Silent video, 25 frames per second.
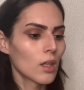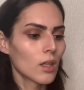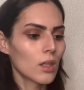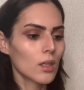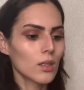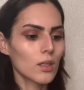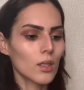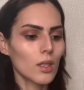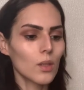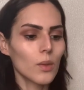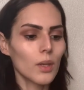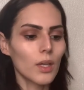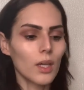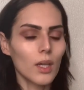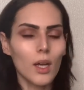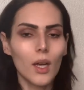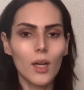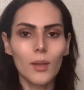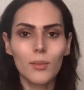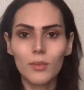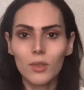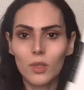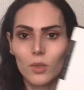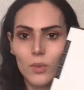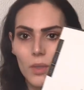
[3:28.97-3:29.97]
So it
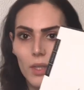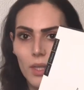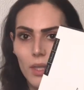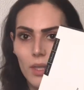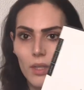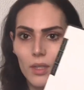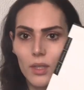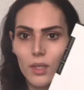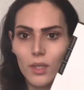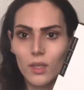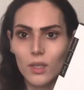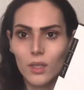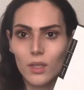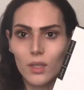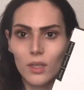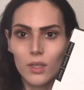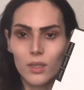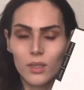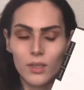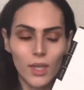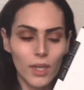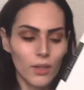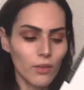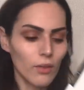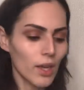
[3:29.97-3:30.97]
comes with the
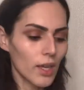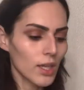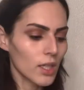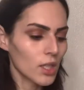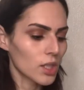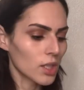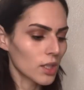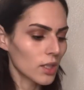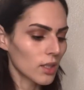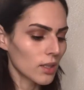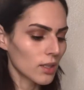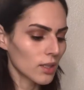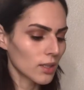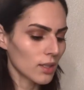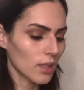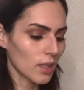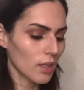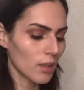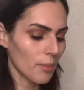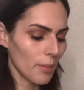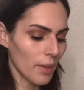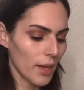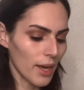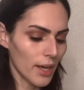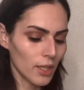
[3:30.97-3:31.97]
directions and the
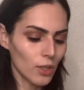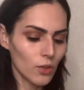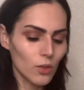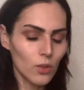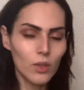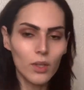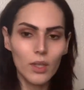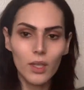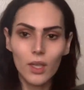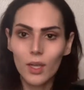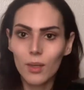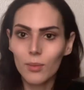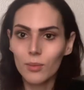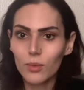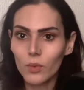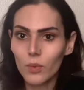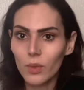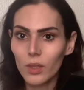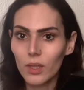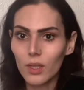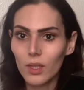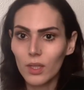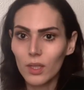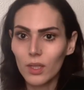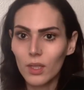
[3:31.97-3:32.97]
manual. It comes with
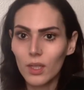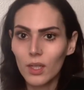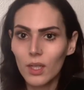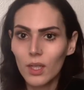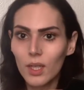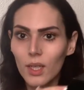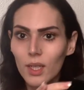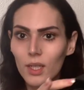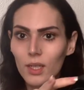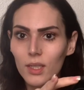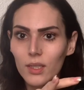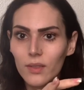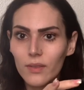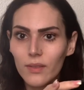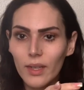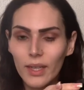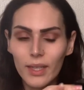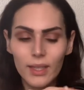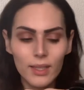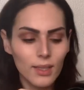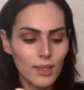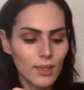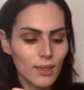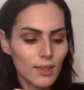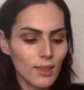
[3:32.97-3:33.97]
the device
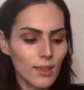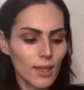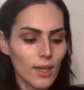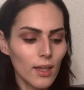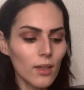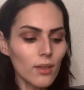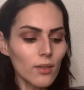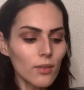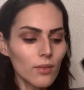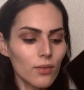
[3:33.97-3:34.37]
itself,